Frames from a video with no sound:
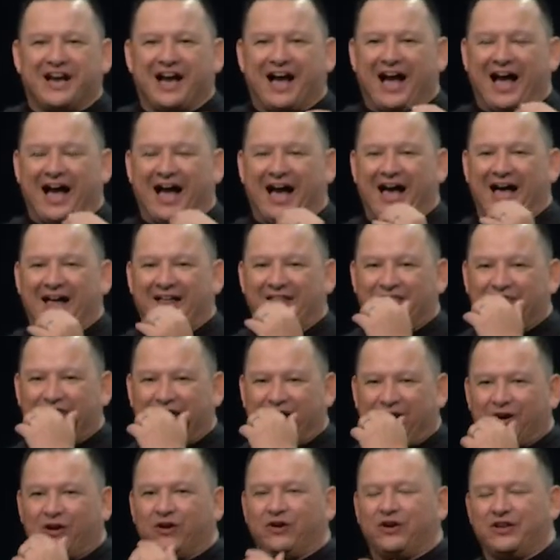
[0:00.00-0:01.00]
God
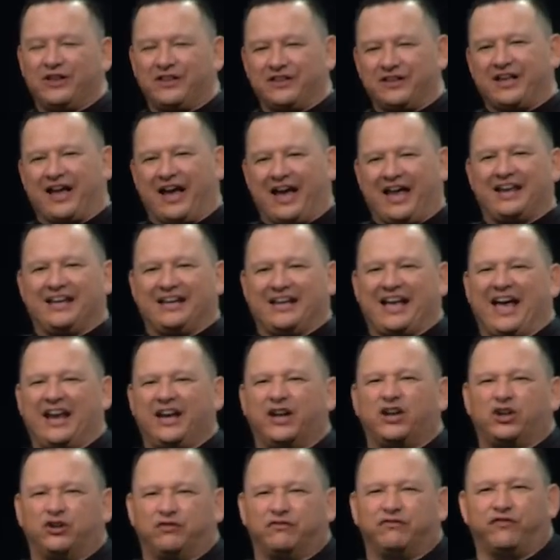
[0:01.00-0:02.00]
had kind
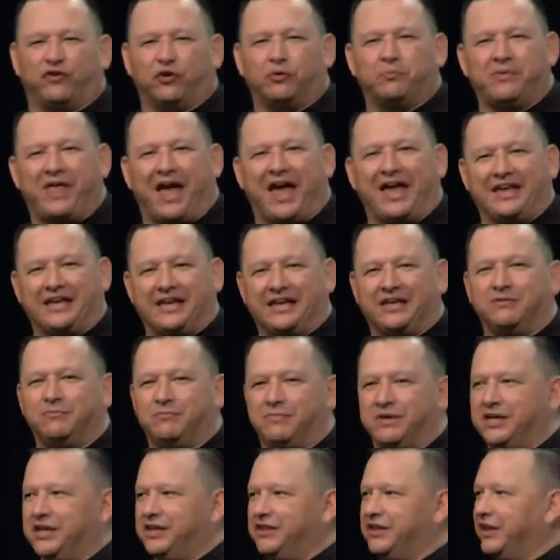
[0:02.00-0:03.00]
of confirmed that in
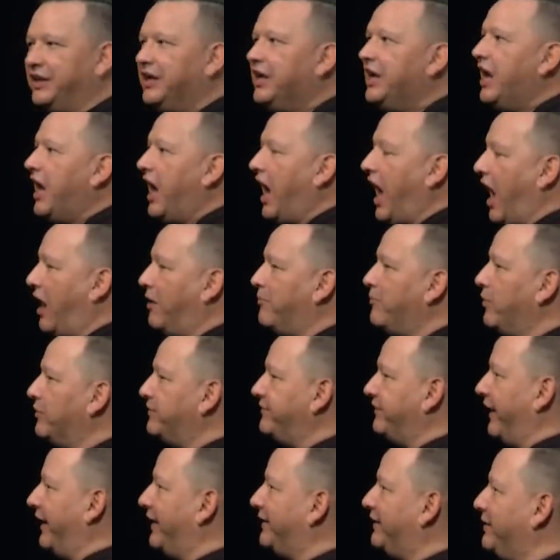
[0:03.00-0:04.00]
me, that I'll
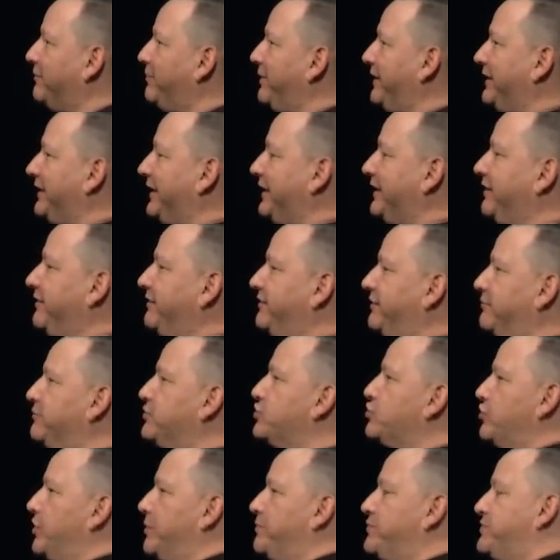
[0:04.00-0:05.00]
most likely be leading some
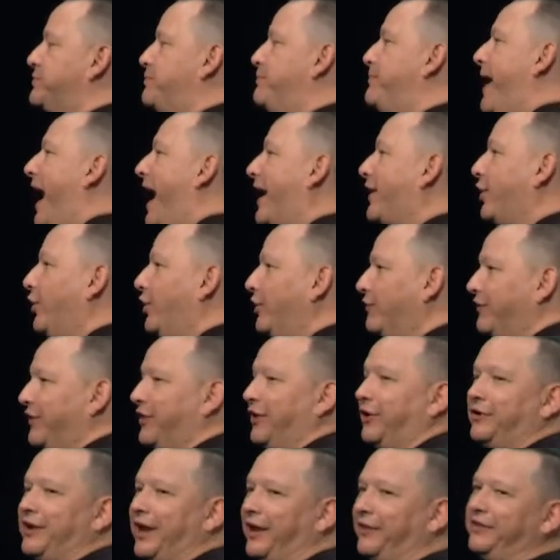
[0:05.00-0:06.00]
trips back over
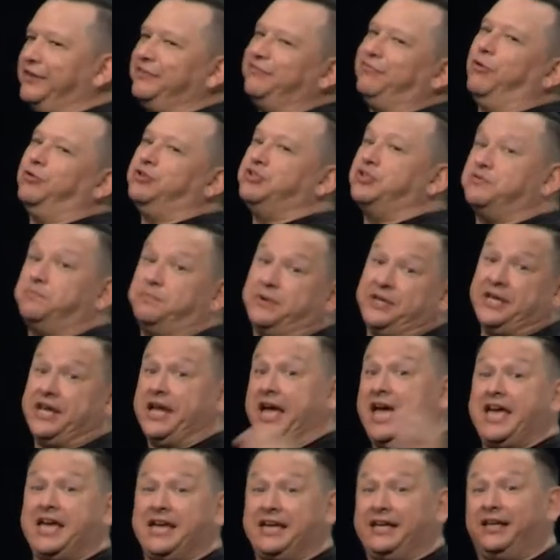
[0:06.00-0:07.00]
there. Now, these won't just be,
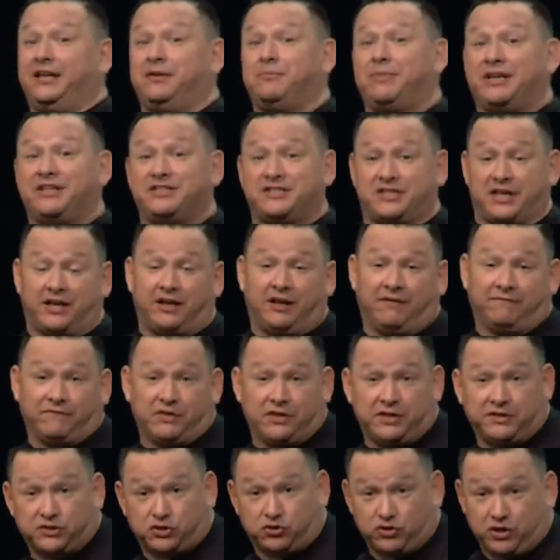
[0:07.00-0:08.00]
hey, anybody sign up for
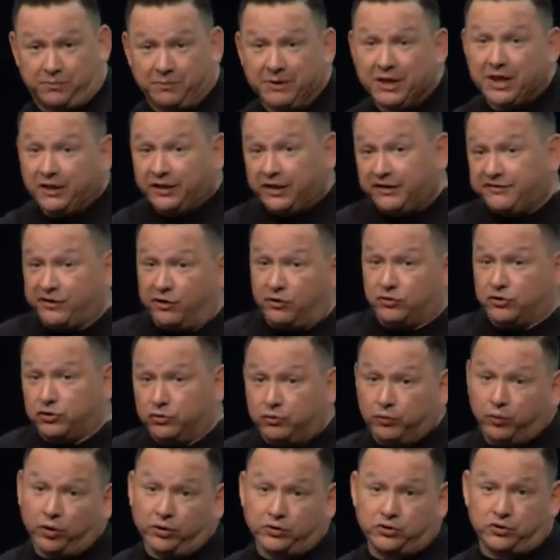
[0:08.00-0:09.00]
this trip? Let's go to a
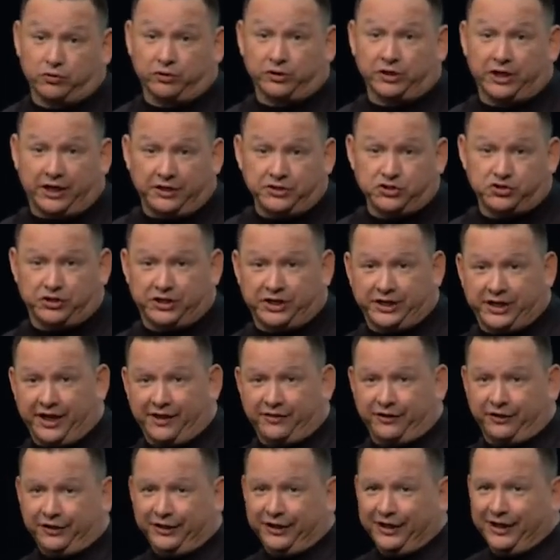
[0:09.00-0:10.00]
war-torn country
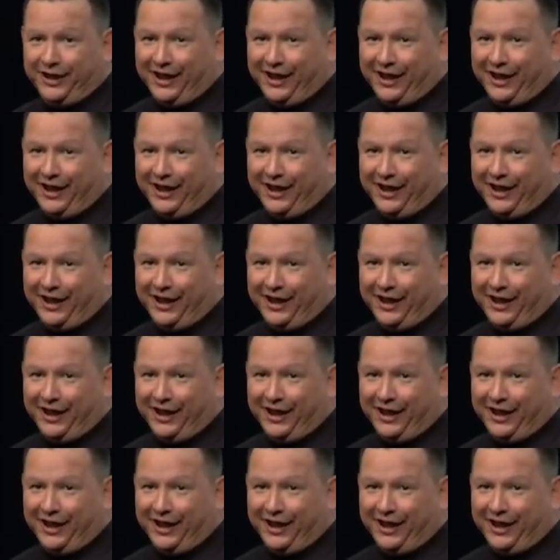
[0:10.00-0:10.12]
together.